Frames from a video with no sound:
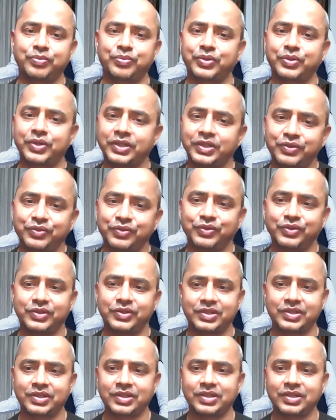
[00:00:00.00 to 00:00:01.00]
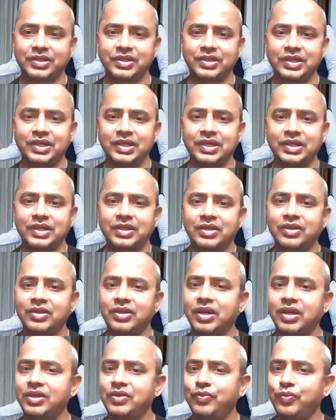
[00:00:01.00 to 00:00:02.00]
produce
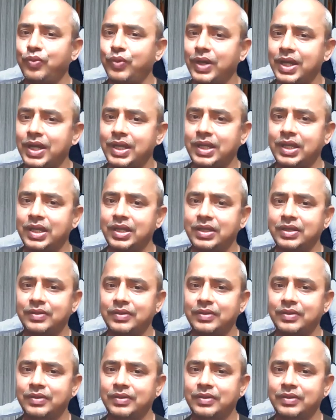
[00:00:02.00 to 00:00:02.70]
not one,